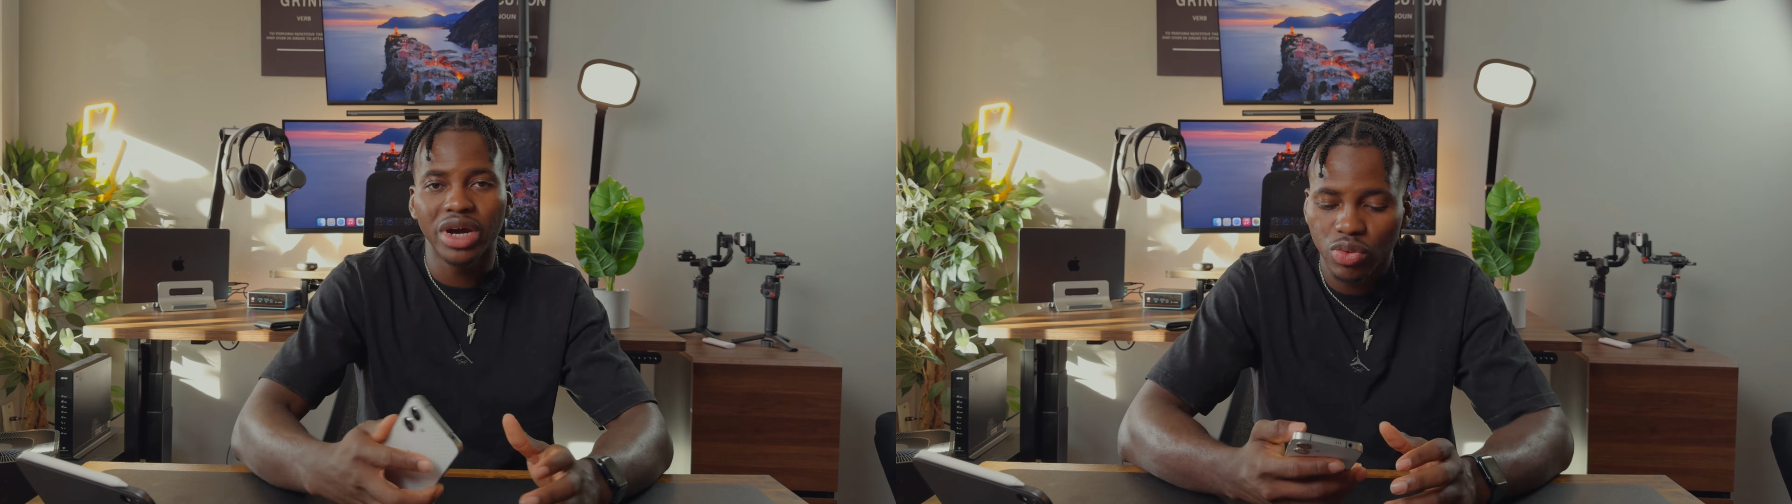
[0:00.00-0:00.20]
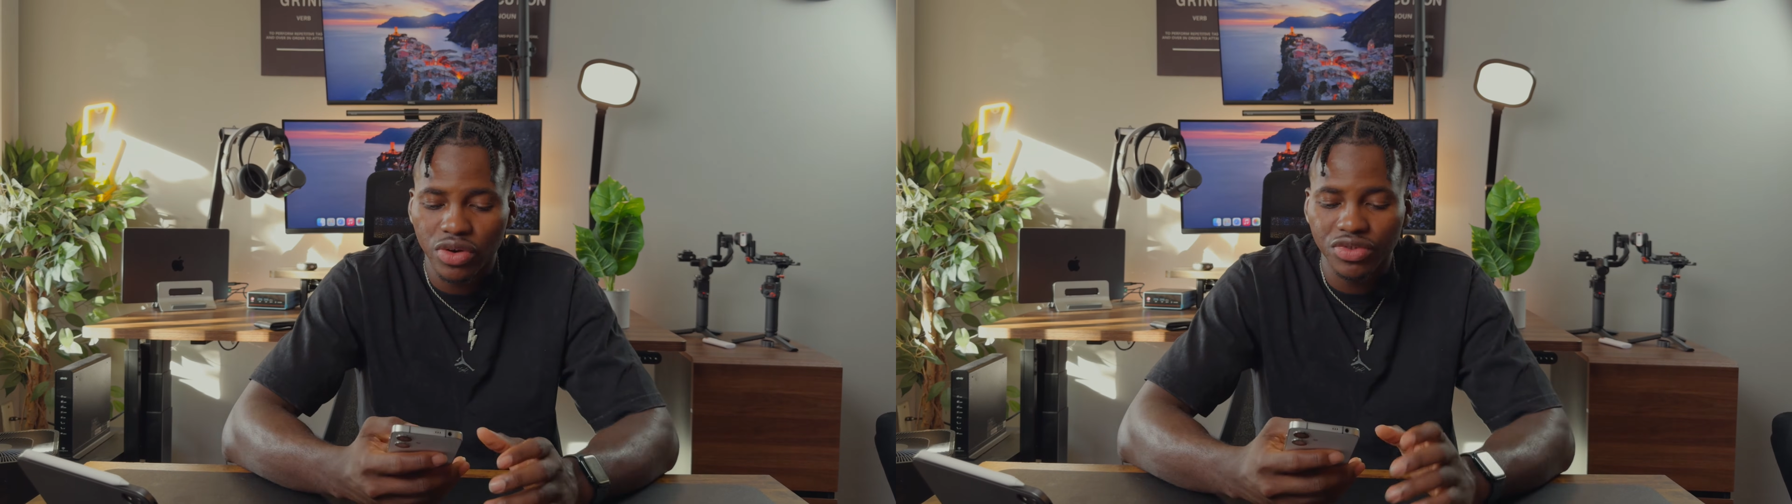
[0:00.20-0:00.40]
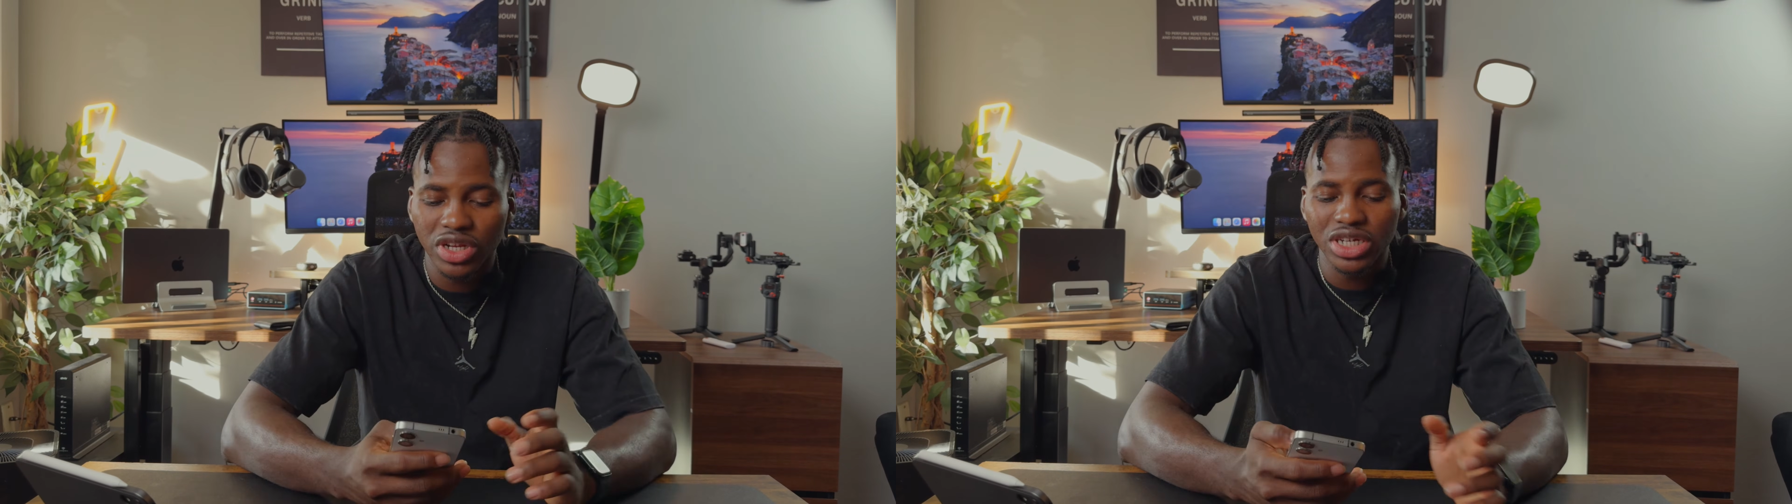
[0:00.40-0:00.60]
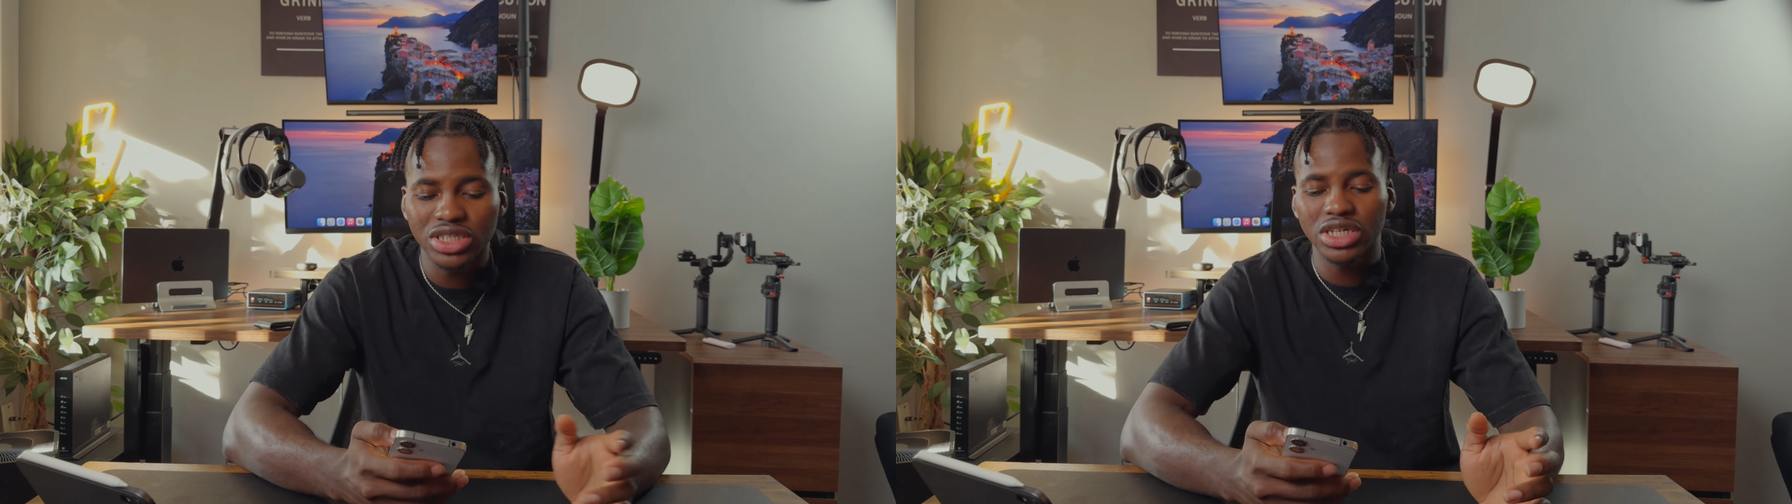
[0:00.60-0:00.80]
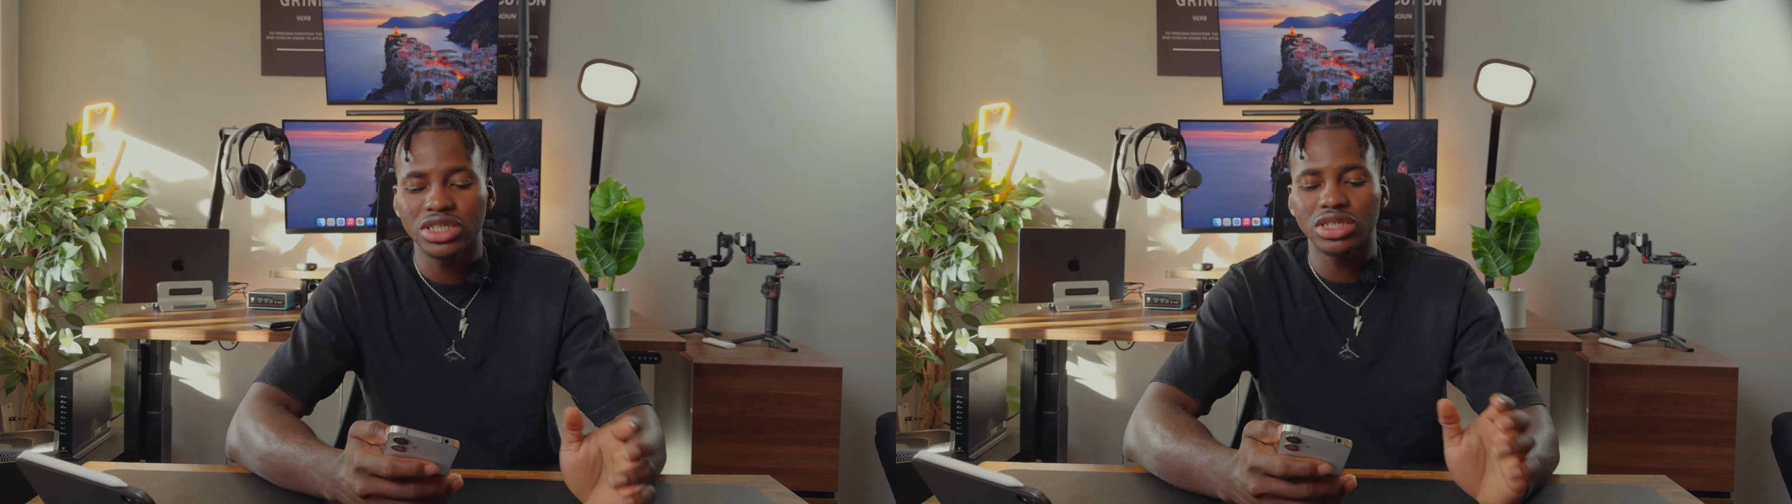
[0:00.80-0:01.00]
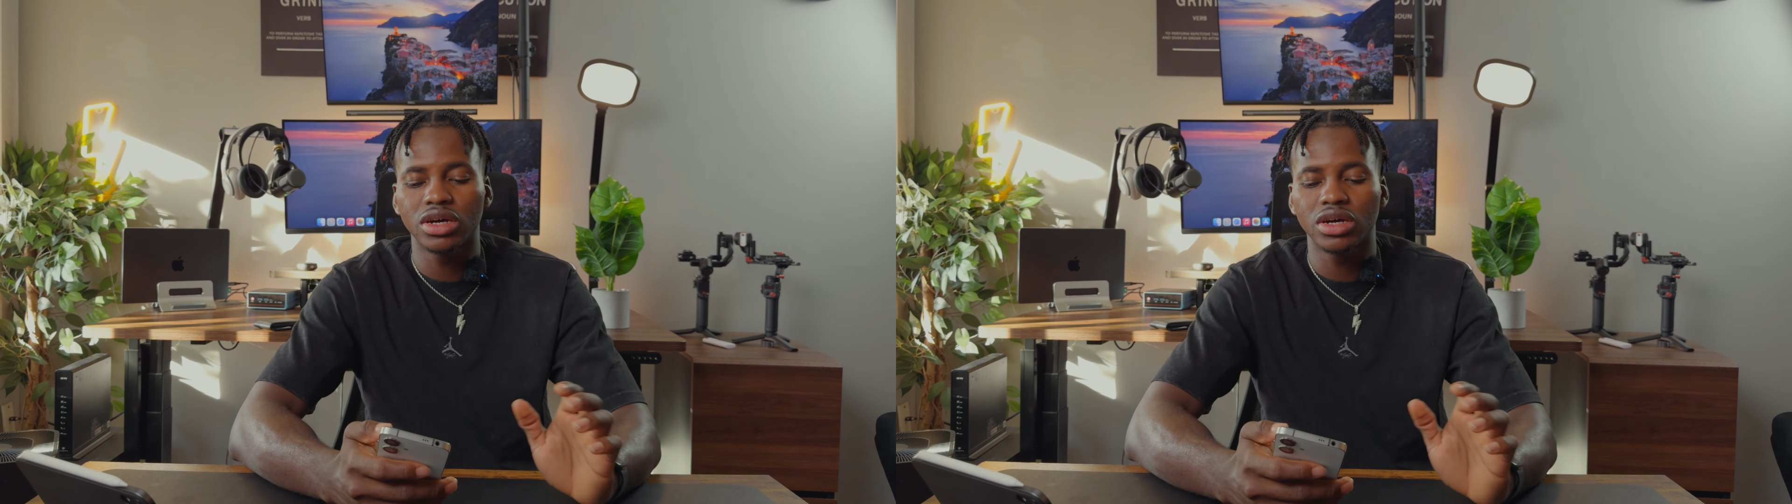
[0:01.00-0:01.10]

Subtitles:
one of the latest